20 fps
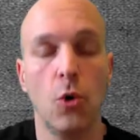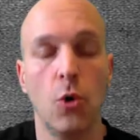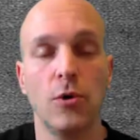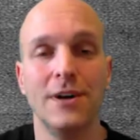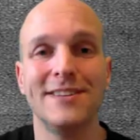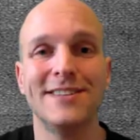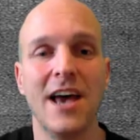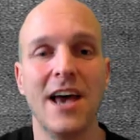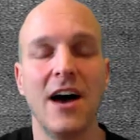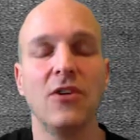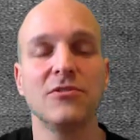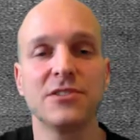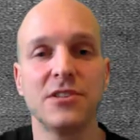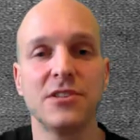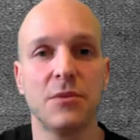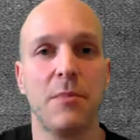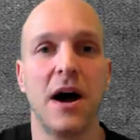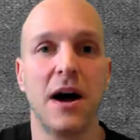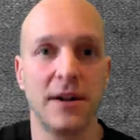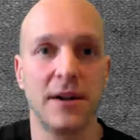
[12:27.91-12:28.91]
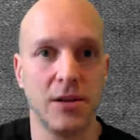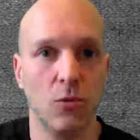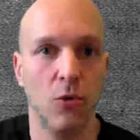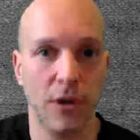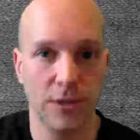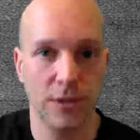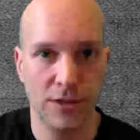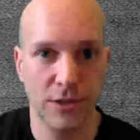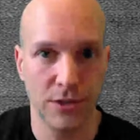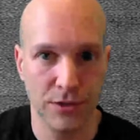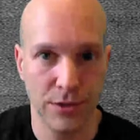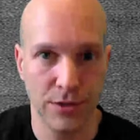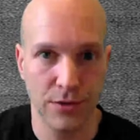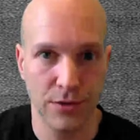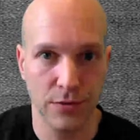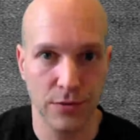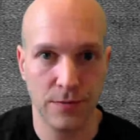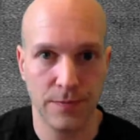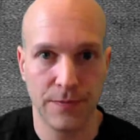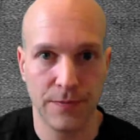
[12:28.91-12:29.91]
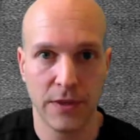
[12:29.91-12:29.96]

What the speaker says: or it tells the body what to do.